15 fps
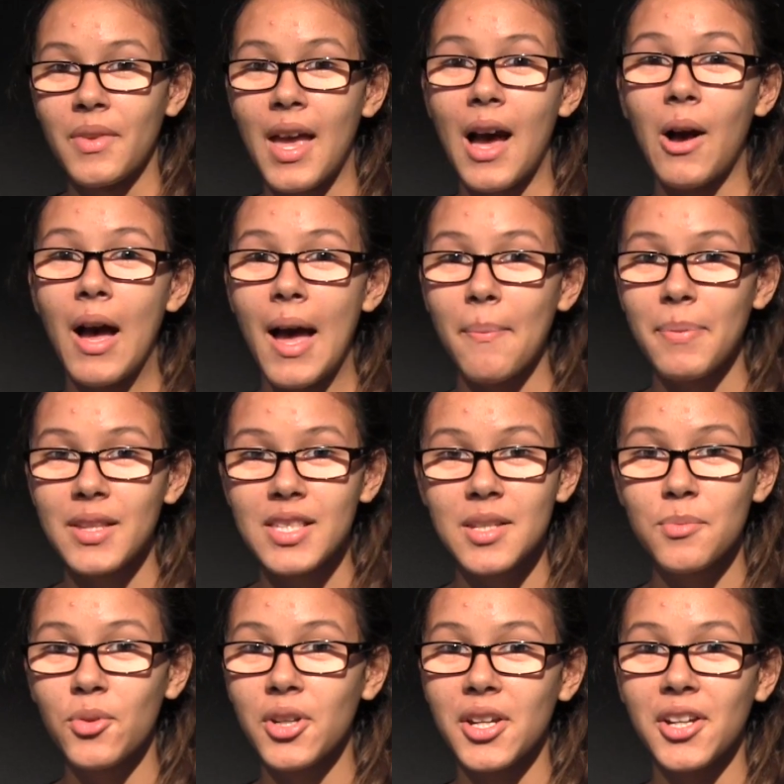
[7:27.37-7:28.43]
How happy
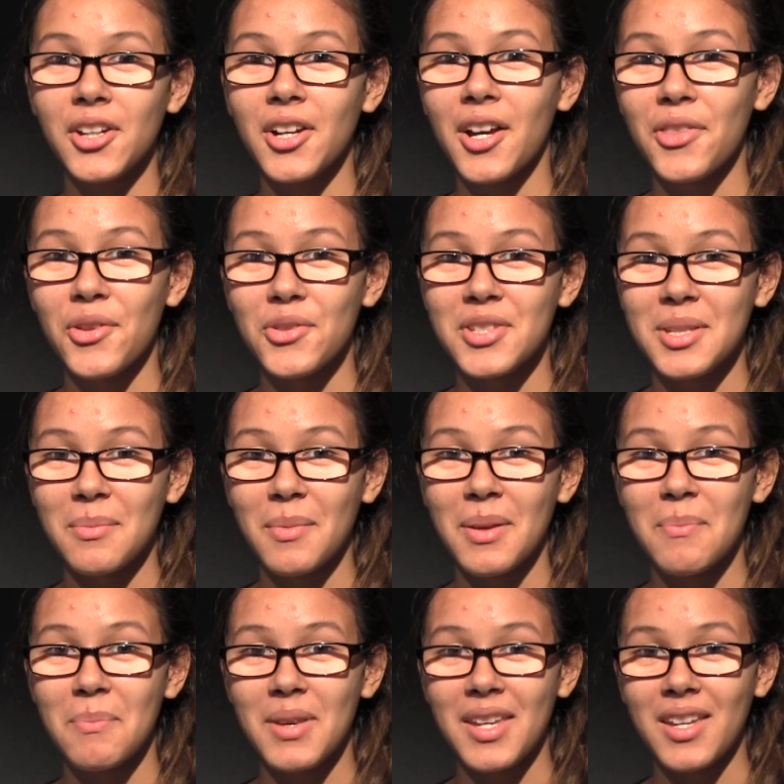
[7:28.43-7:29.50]
some are ere others some
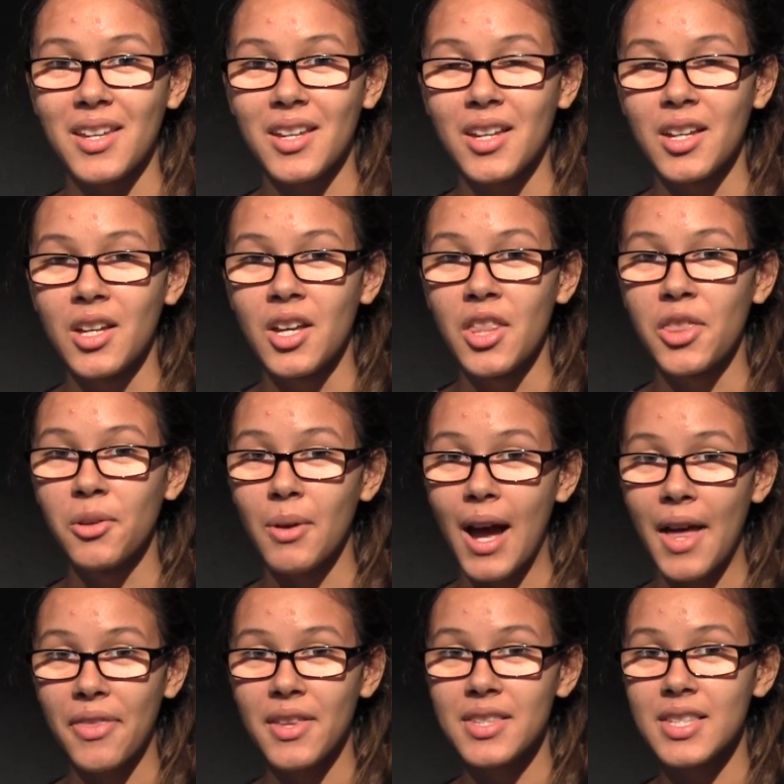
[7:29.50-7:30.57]
can be. Through
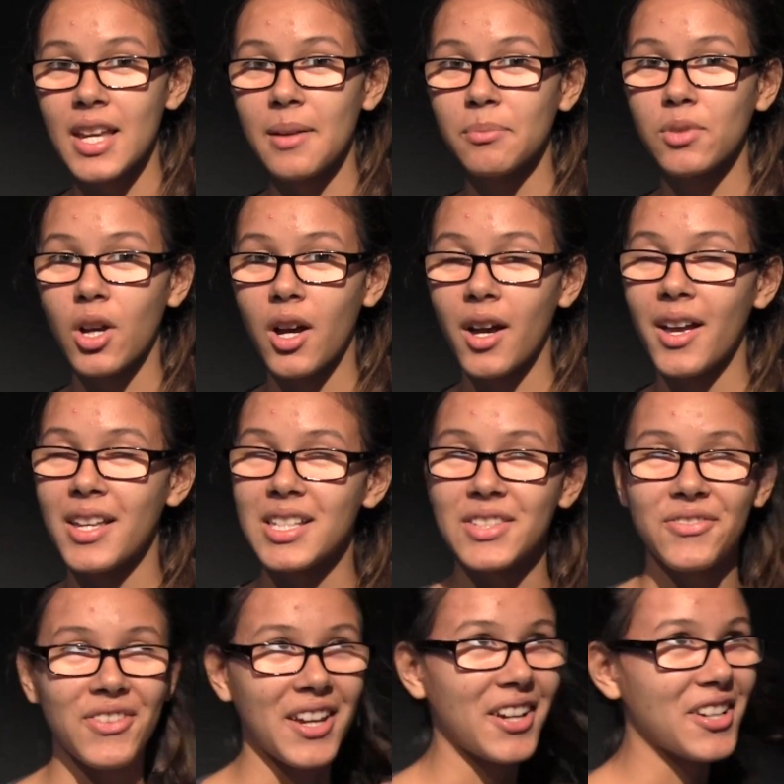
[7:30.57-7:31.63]
Athens I am thought as
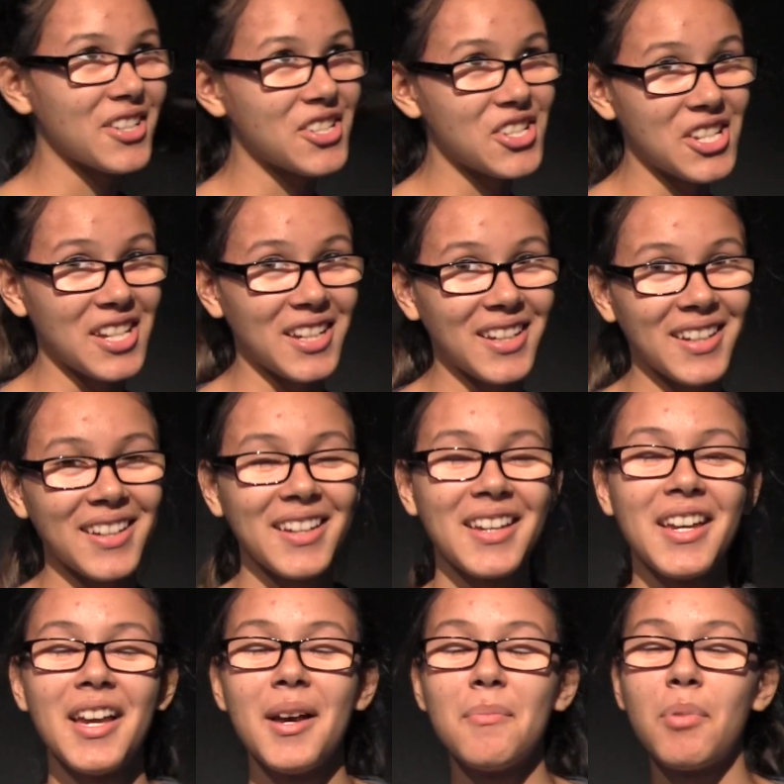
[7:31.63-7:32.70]
fair as she.
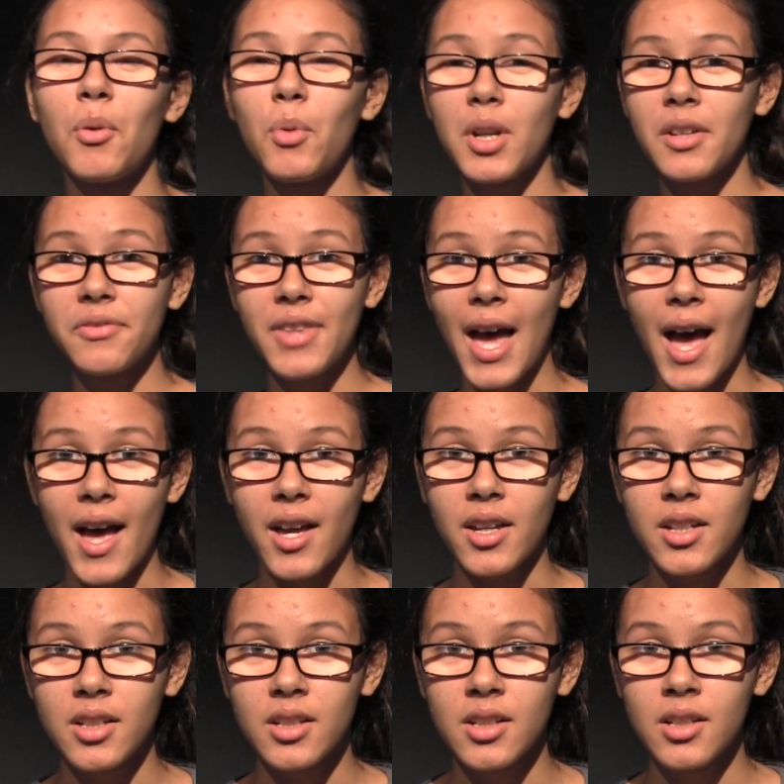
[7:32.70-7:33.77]
But what of
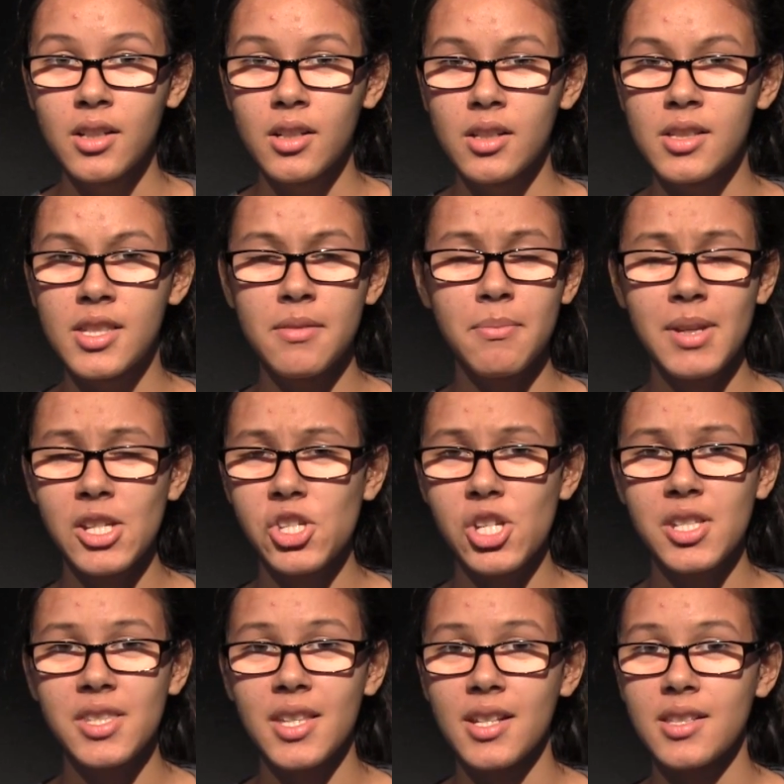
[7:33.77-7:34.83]
that?
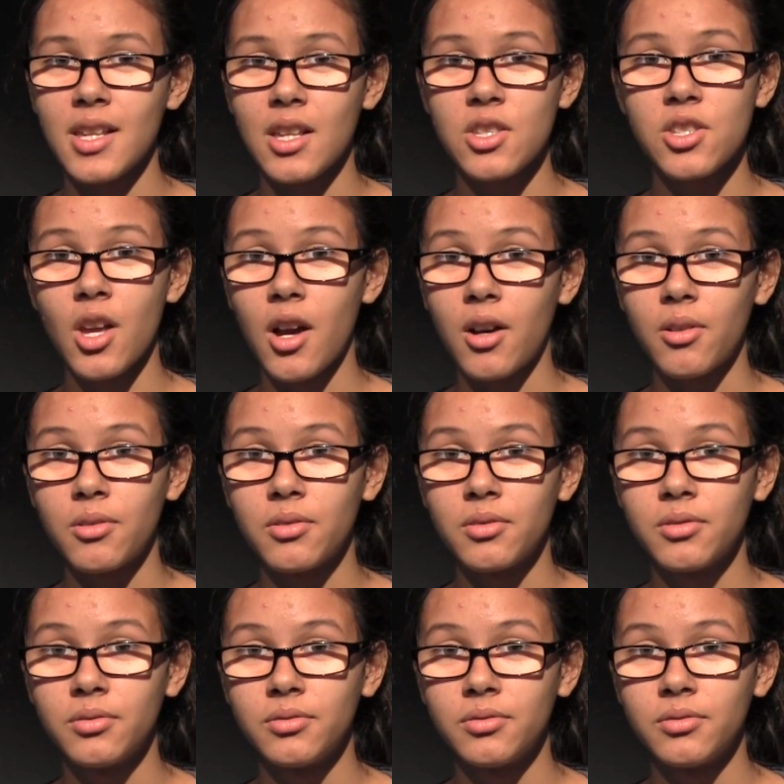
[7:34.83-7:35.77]
Demetrius thinks not so.